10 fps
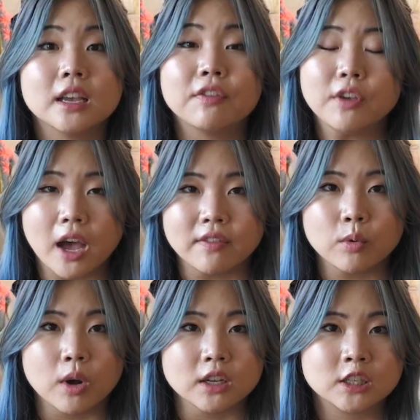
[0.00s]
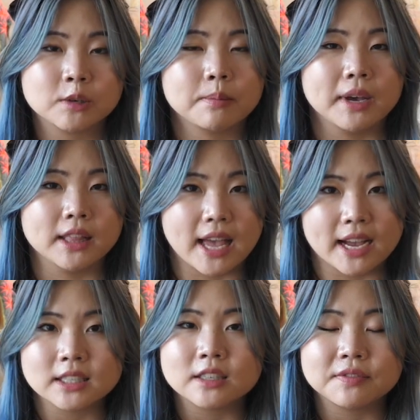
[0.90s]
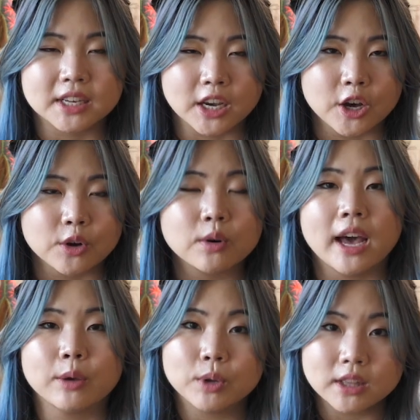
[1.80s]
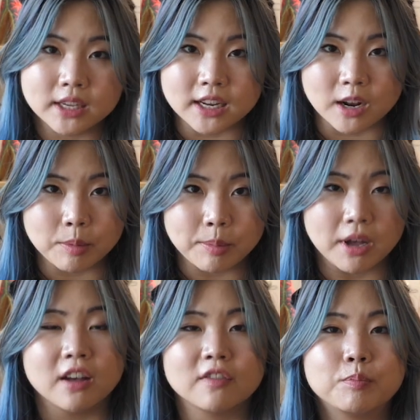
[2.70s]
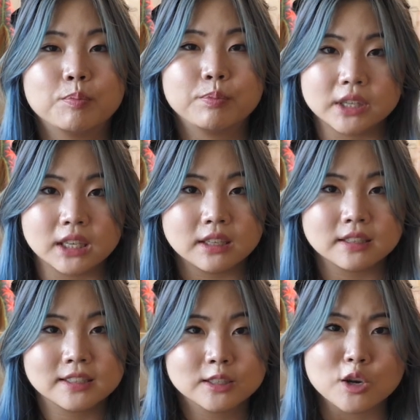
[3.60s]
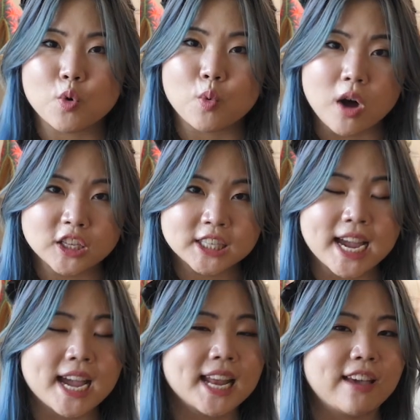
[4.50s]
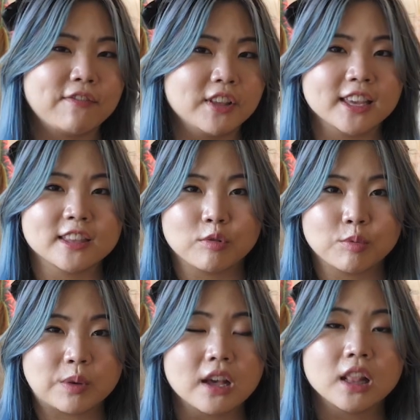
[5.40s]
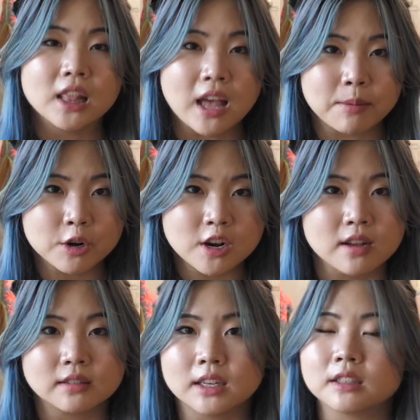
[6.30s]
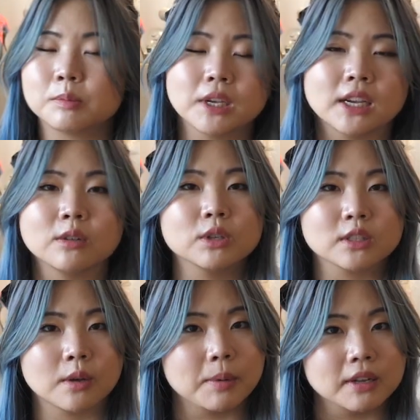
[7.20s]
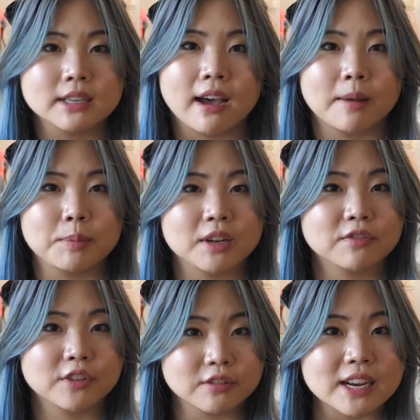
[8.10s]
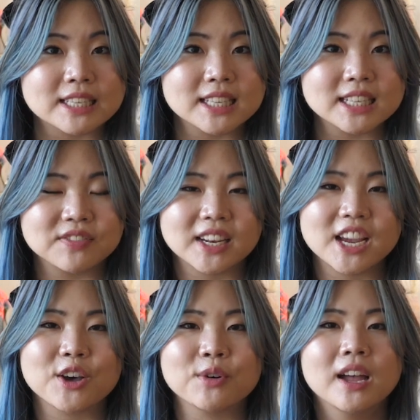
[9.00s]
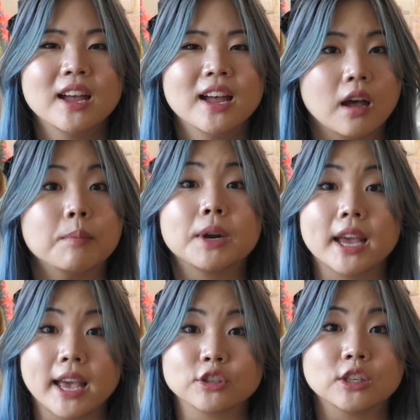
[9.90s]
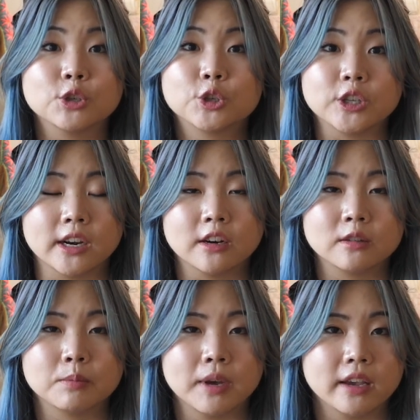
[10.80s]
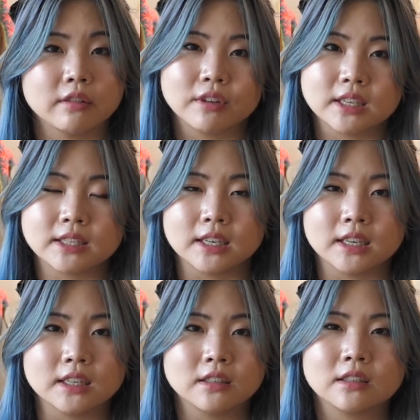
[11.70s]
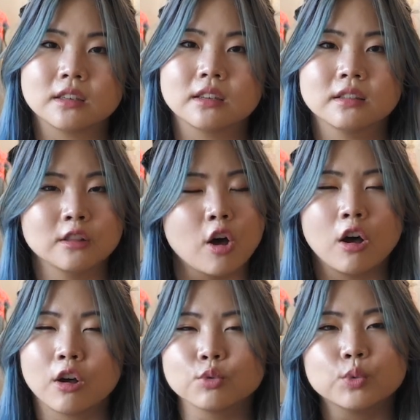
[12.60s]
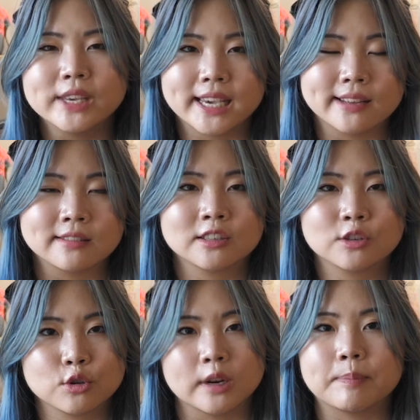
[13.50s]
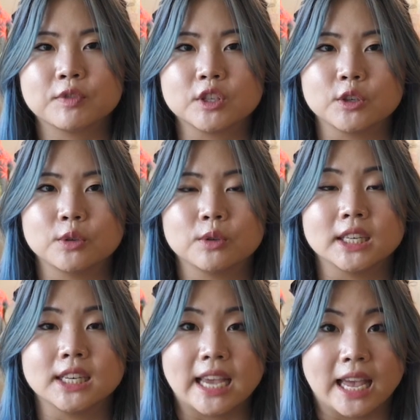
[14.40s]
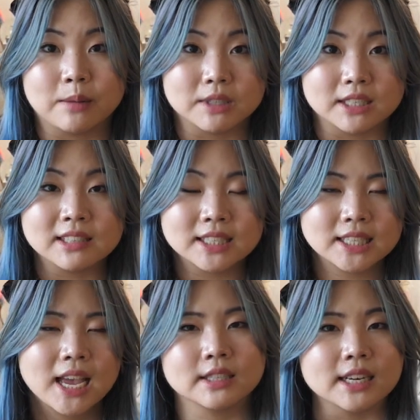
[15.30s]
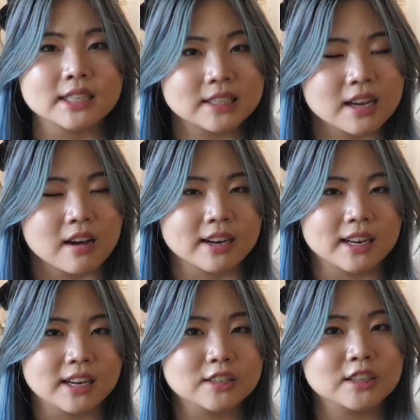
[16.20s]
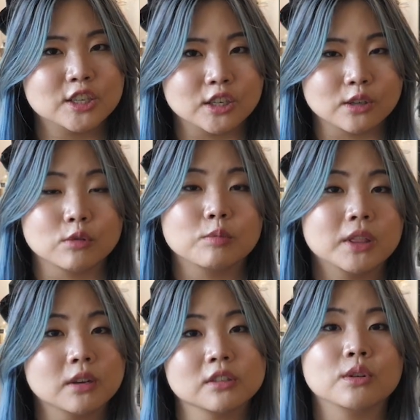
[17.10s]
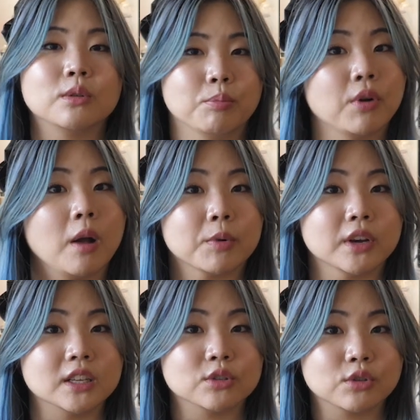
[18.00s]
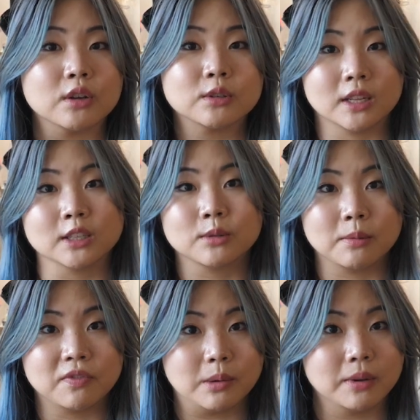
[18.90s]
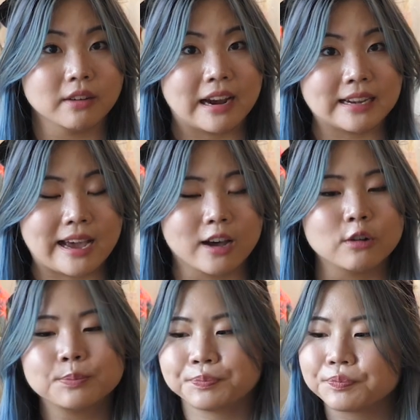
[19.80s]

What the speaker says: If you haven't watched my last video, I will link it up above. Please go watch that. I feel like there will be a lot more context behind what's about to happen for the rest of this video. But I actually shared my recent long weekend trip to the Hamptons. Decided to cut it into two, but there's no proper intro, so that's what I'm filming right now.